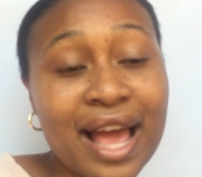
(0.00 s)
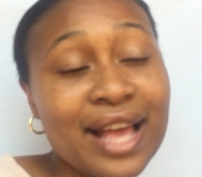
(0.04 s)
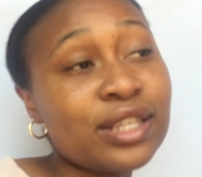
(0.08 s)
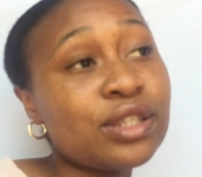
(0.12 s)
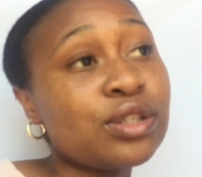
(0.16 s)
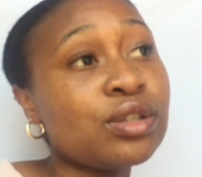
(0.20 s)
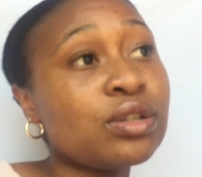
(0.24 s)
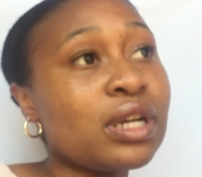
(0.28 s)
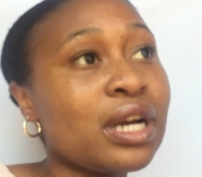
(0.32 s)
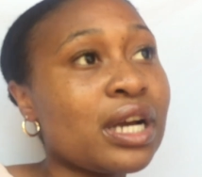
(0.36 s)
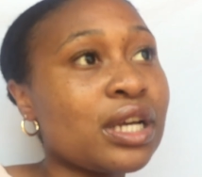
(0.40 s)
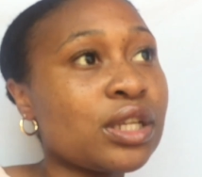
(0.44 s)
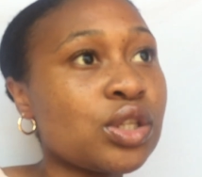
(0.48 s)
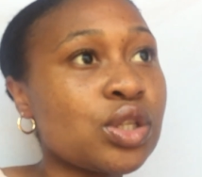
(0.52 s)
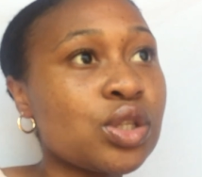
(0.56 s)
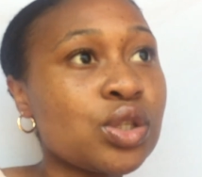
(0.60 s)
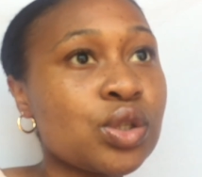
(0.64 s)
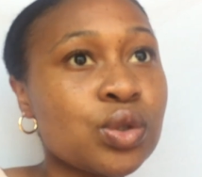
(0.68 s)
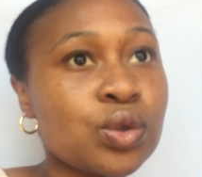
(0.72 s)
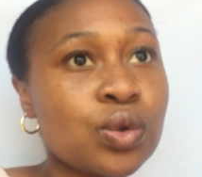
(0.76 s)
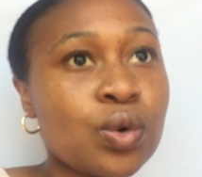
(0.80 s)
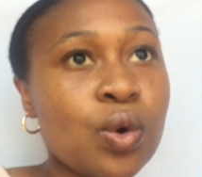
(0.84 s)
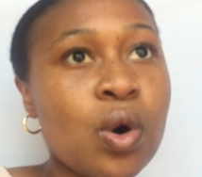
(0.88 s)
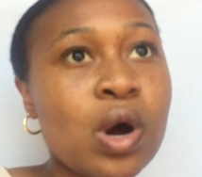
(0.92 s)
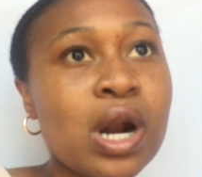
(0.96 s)
As you guys
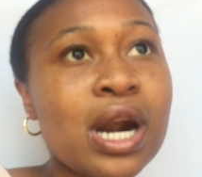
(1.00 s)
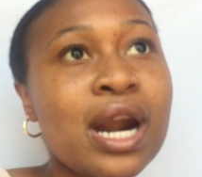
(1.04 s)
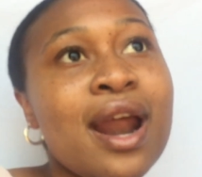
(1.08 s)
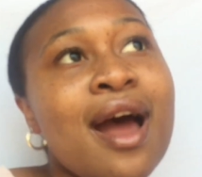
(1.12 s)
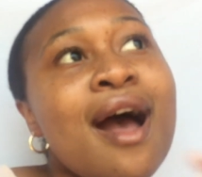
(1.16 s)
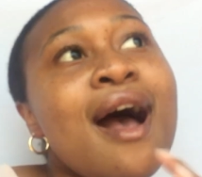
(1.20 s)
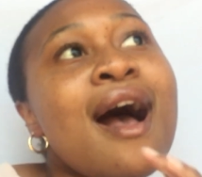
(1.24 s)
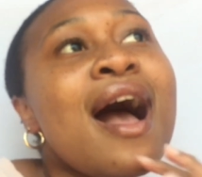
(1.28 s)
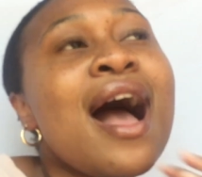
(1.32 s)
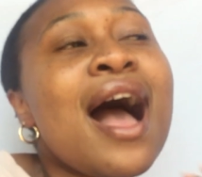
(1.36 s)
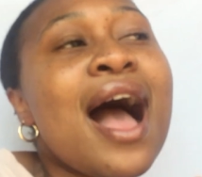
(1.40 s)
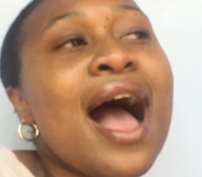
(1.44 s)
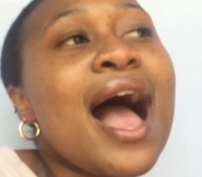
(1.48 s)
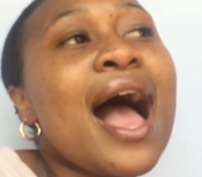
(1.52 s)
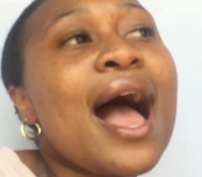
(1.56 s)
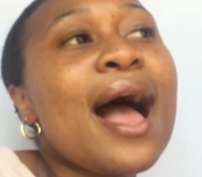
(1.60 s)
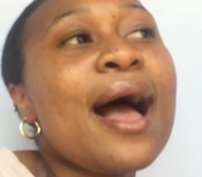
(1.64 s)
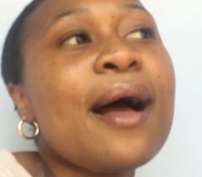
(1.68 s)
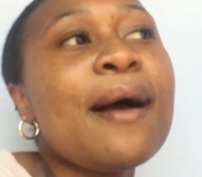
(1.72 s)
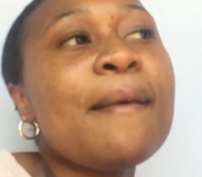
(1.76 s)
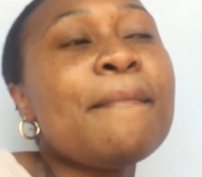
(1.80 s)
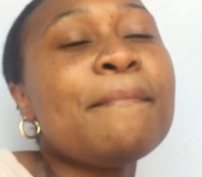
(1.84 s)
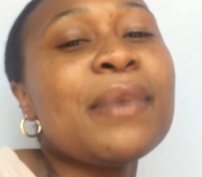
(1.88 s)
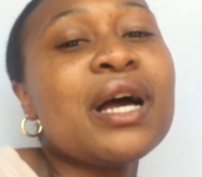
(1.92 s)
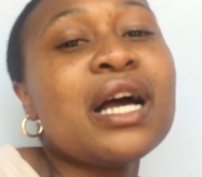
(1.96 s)
saw,
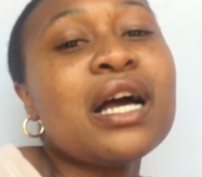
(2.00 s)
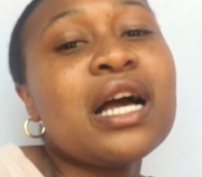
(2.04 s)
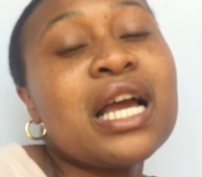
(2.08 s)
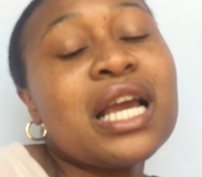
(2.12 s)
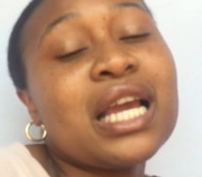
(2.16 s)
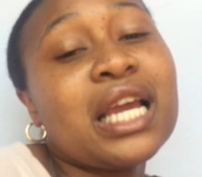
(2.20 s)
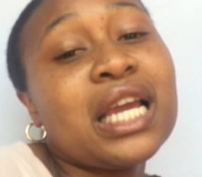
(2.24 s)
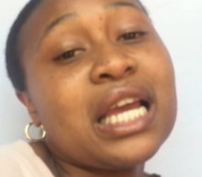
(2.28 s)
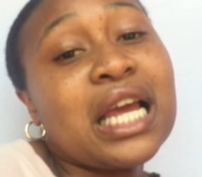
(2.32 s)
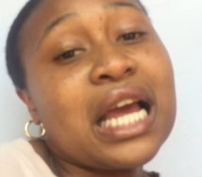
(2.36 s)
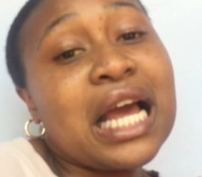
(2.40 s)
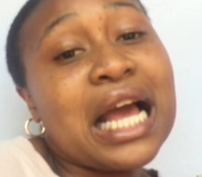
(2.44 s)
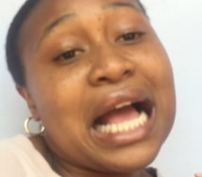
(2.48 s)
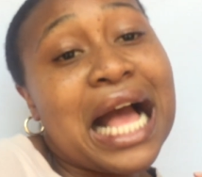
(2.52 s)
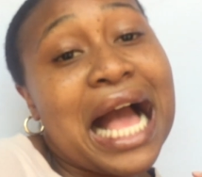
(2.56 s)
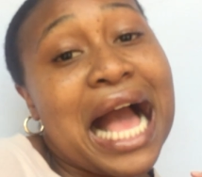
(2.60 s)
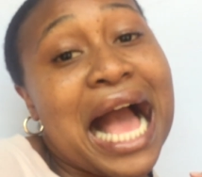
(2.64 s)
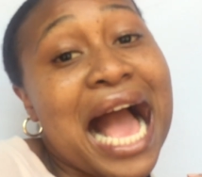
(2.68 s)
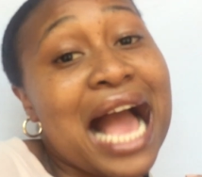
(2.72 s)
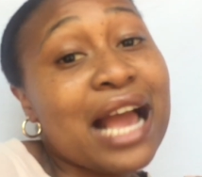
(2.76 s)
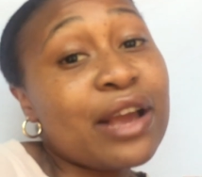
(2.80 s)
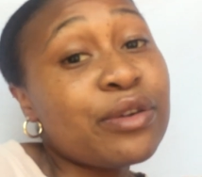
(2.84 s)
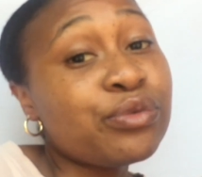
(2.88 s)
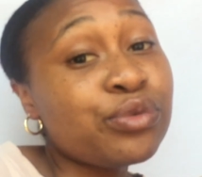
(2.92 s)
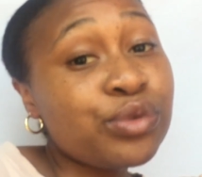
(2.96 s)

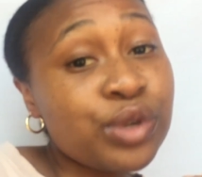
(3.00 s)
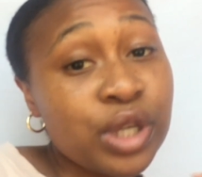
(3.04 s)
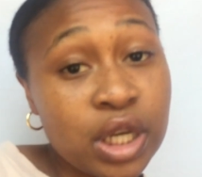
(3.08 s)
I